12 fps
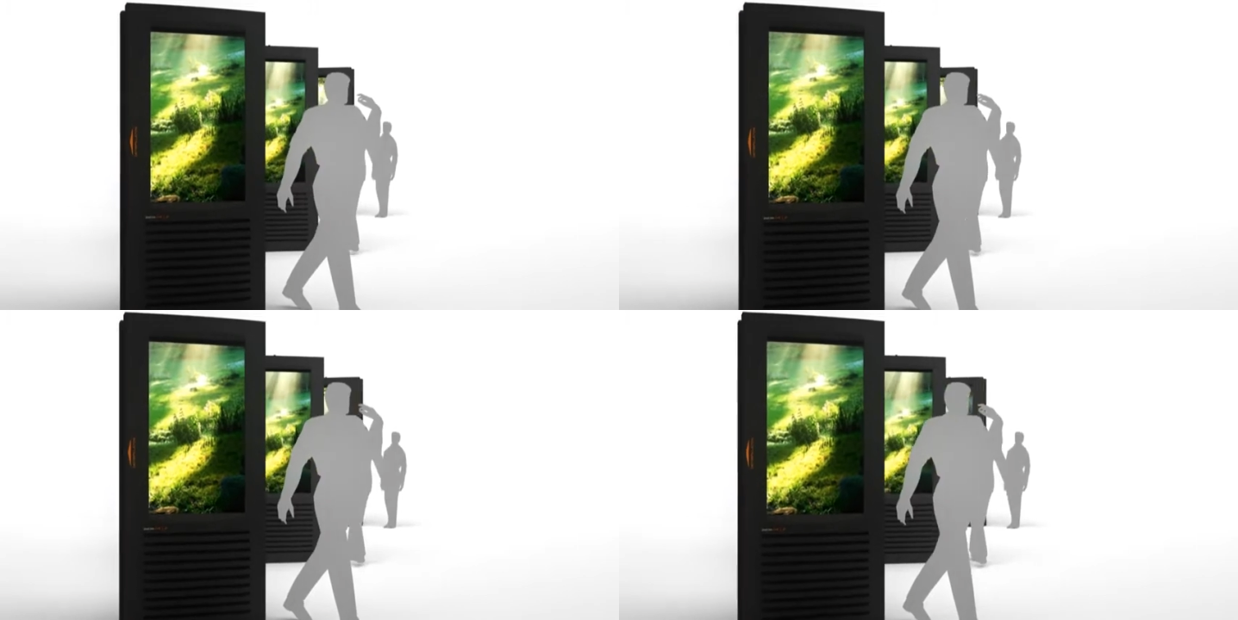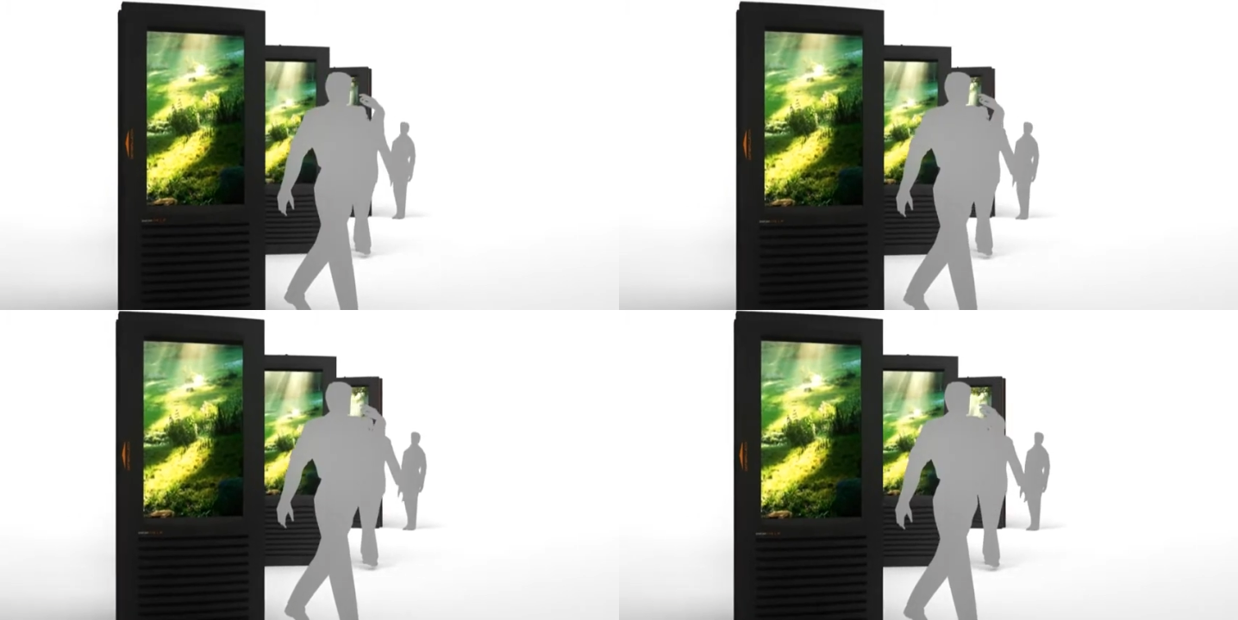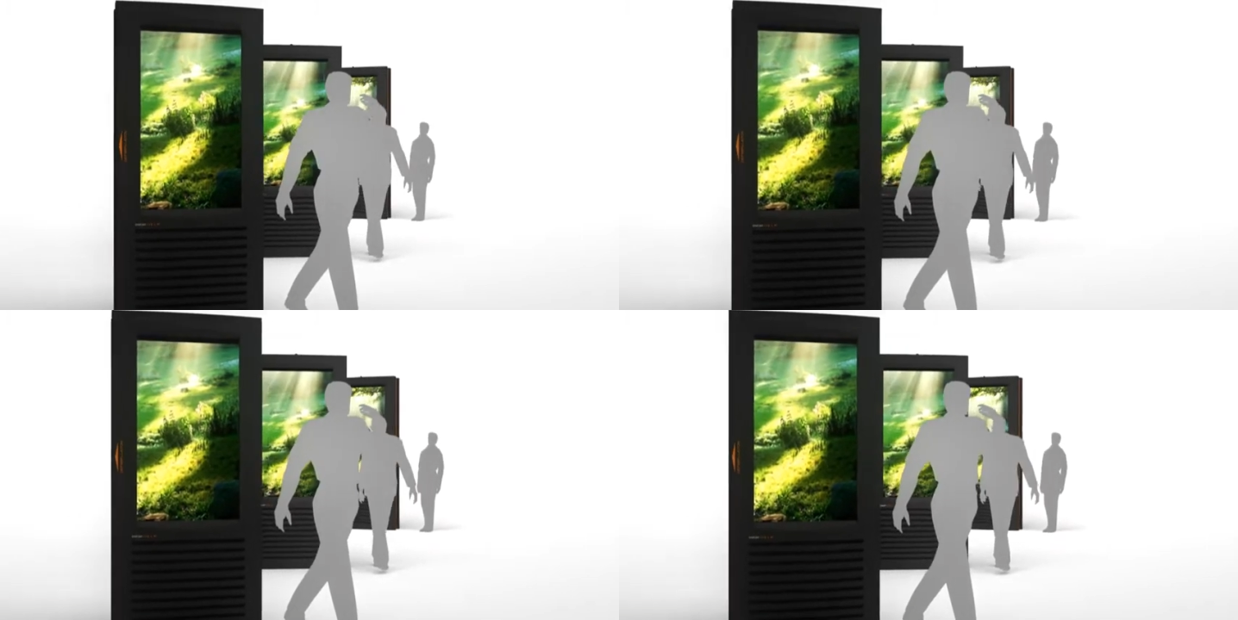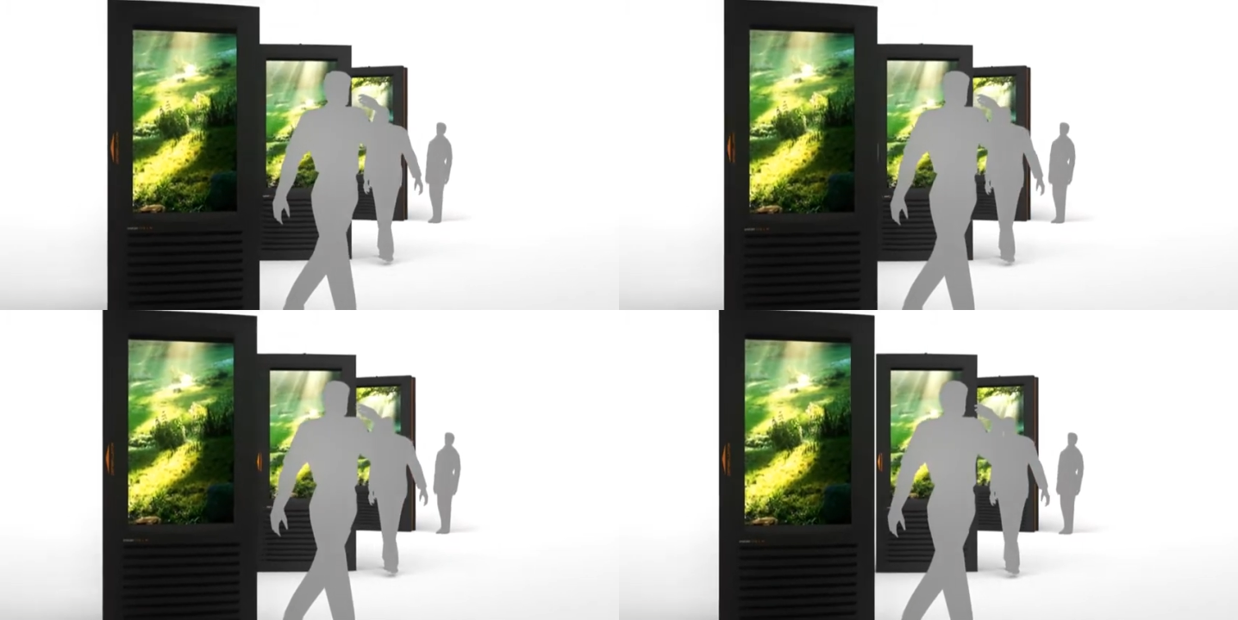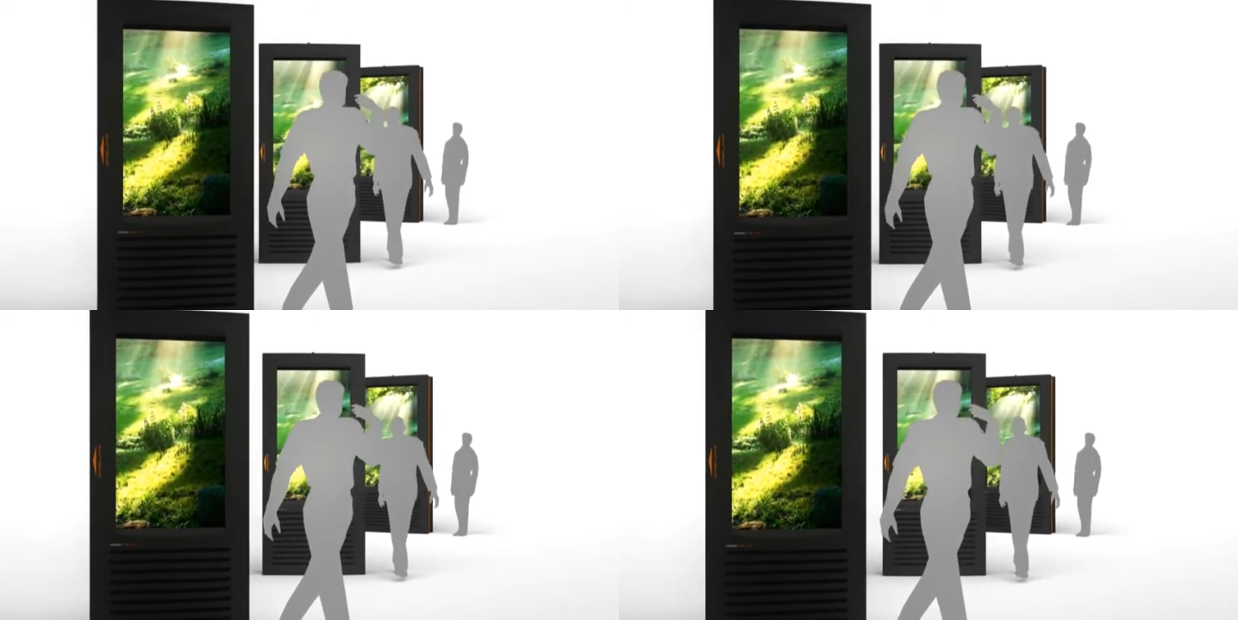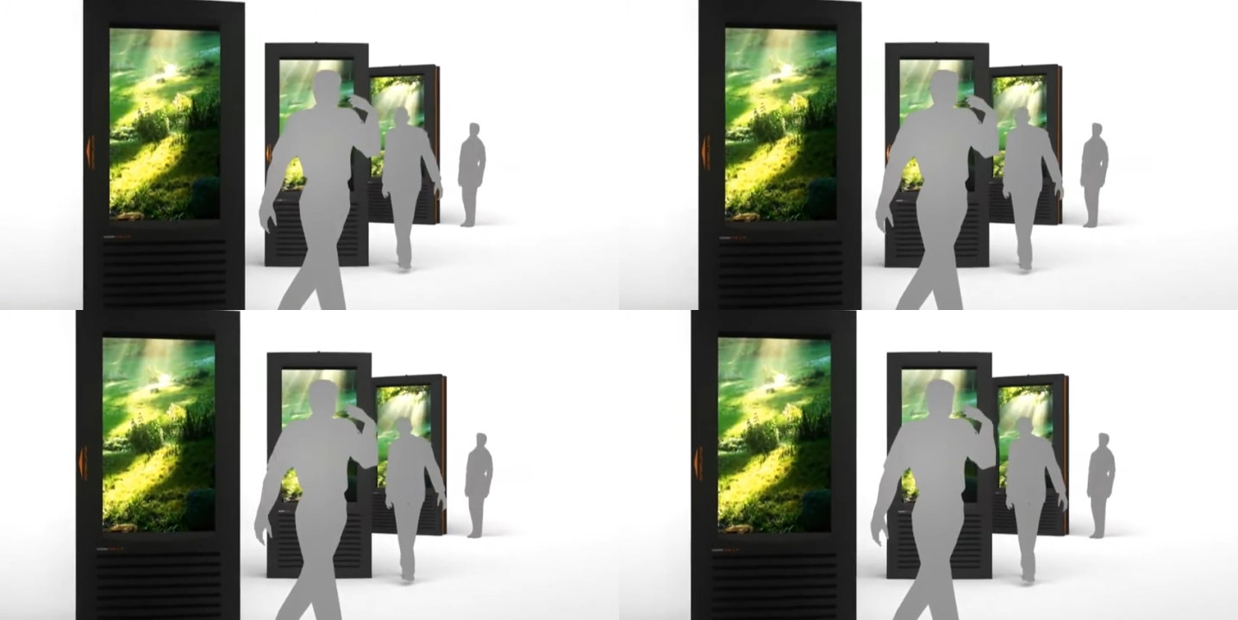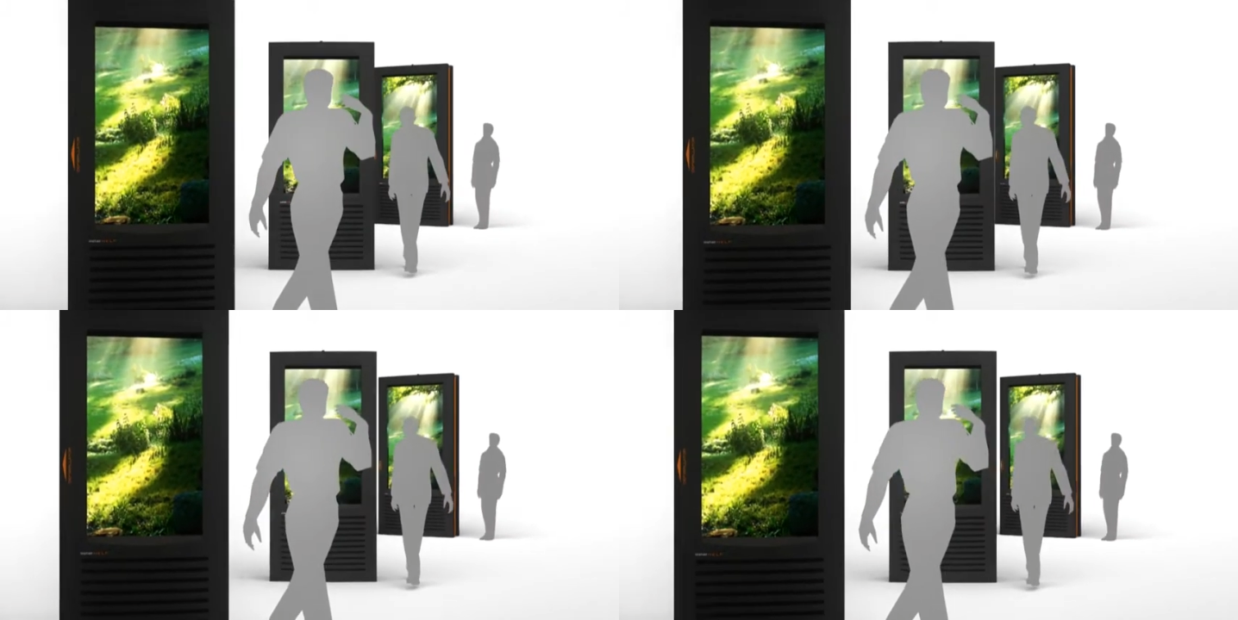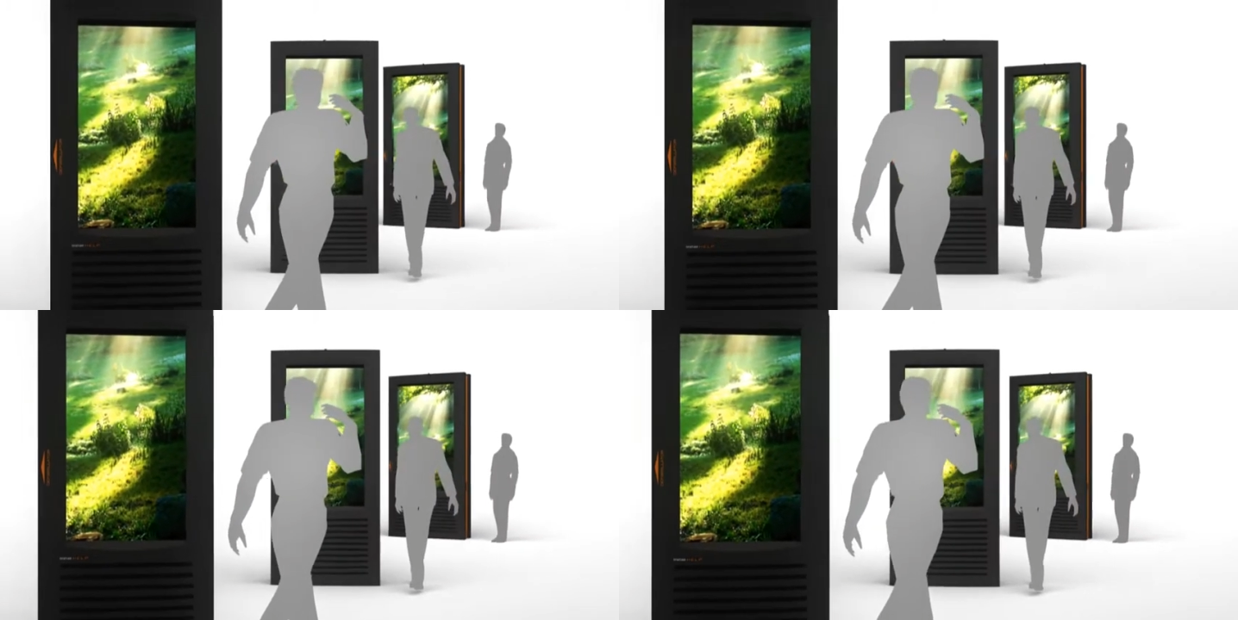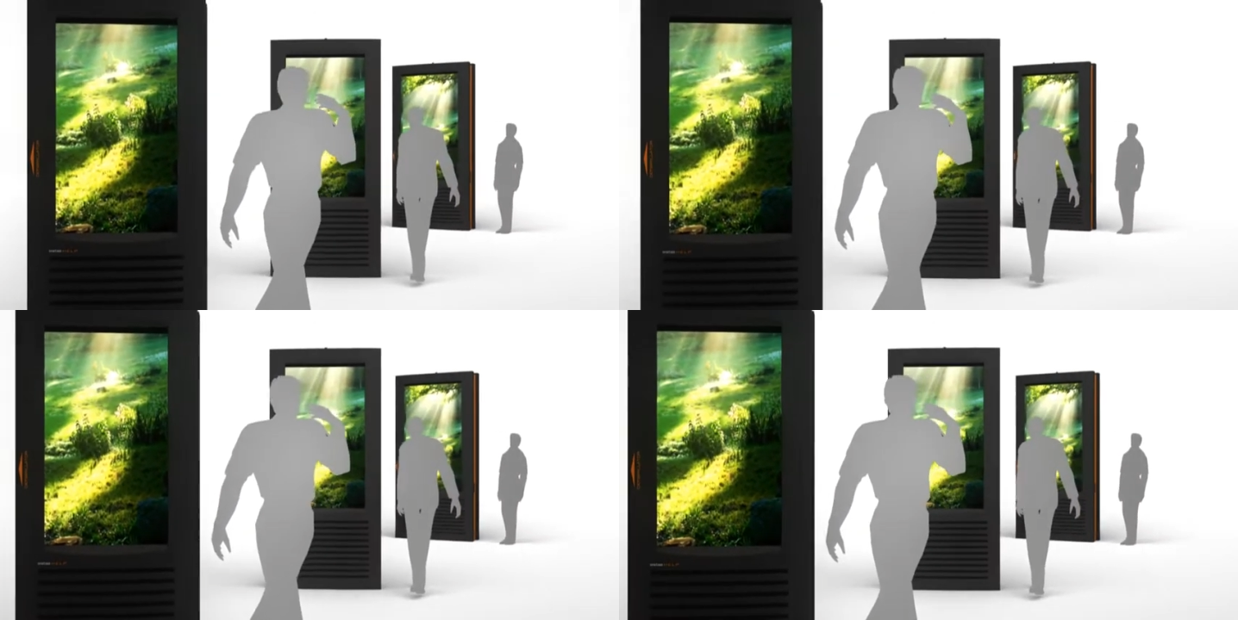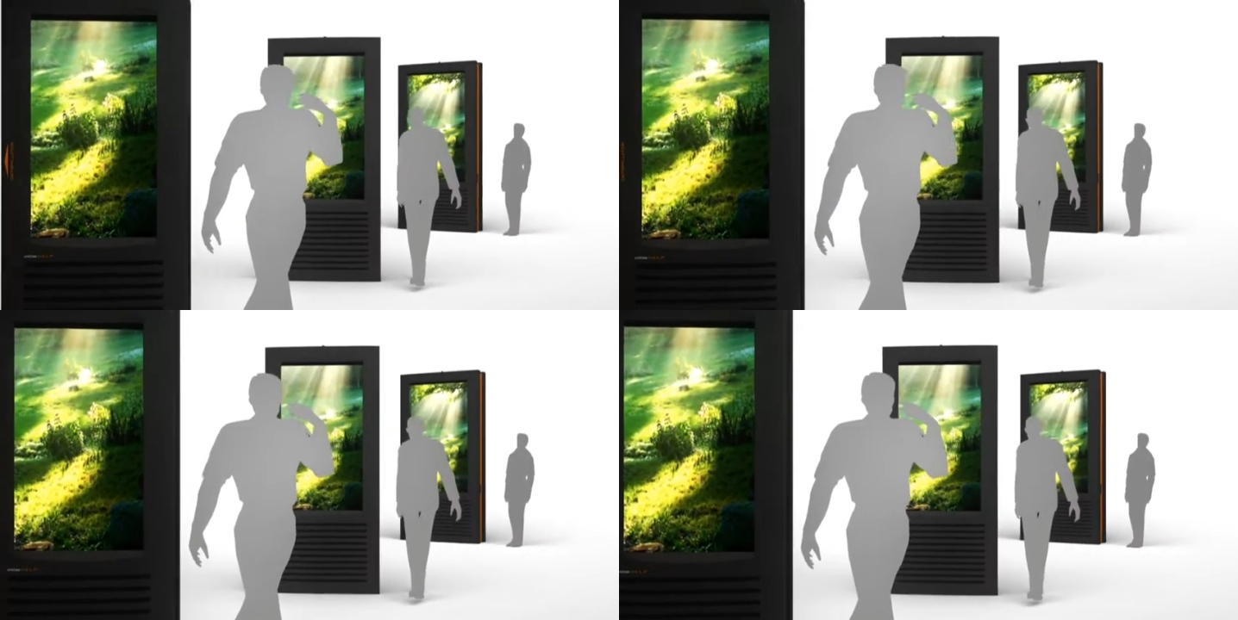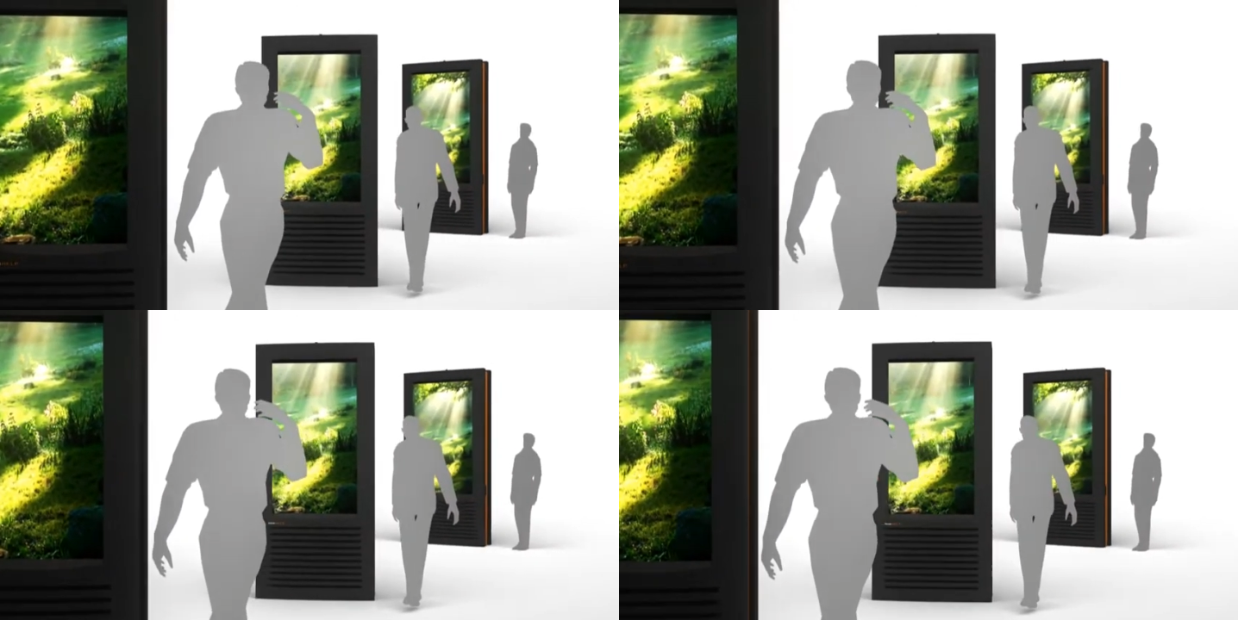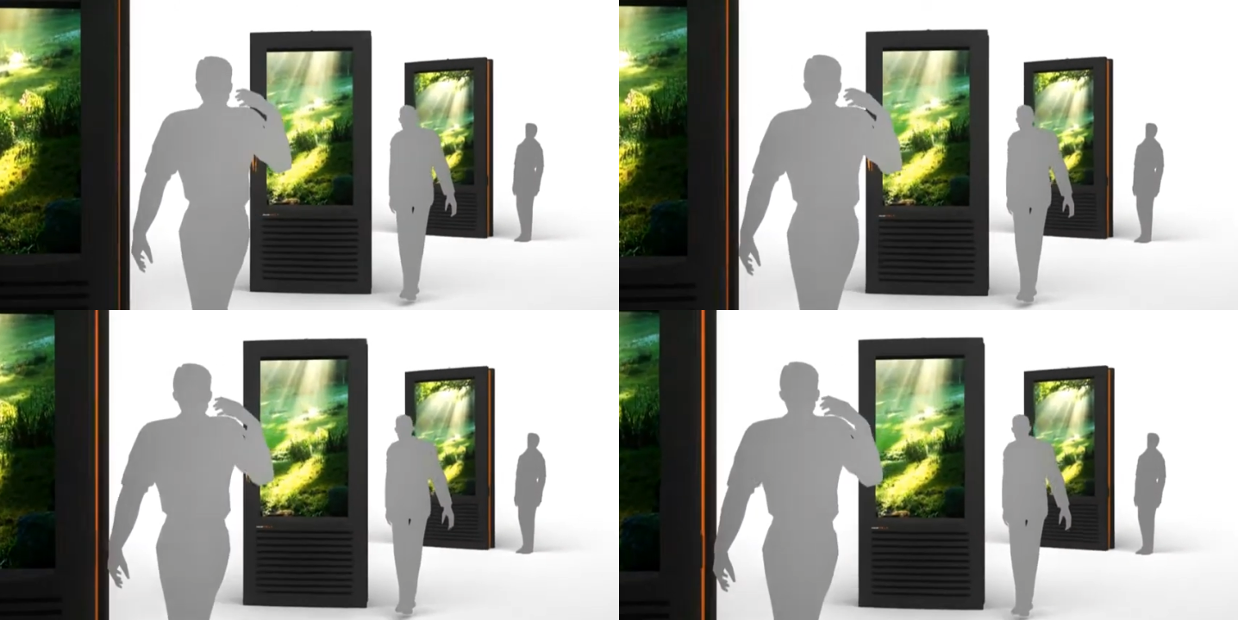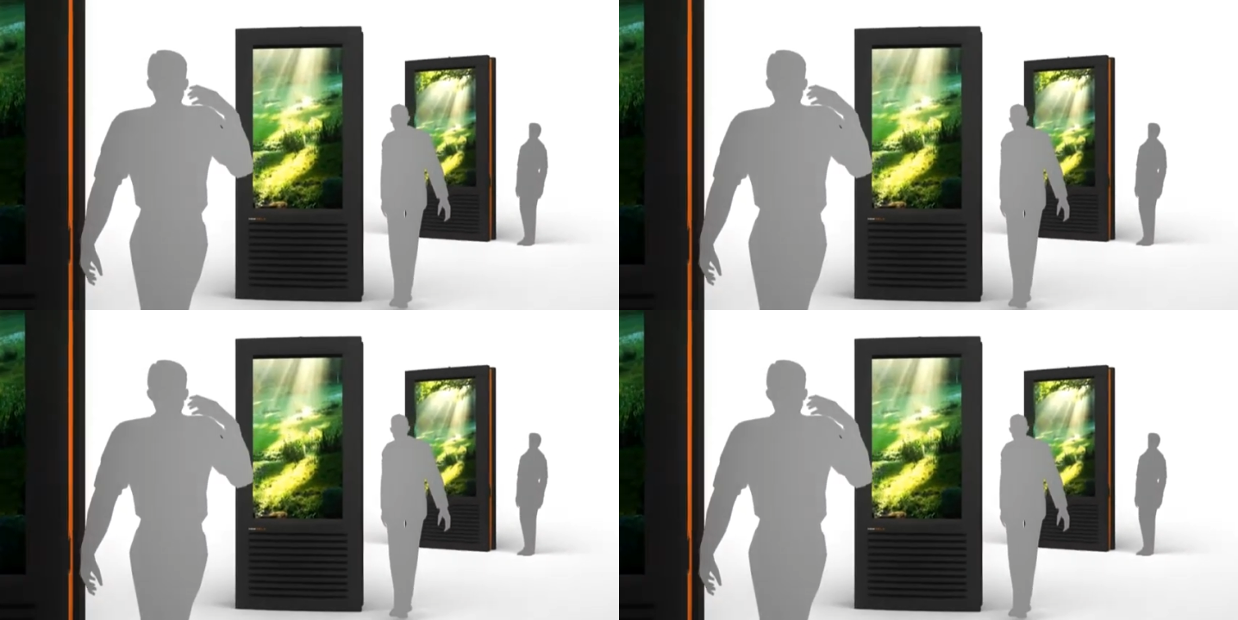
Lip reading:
No face is visible, so there are no lips to read.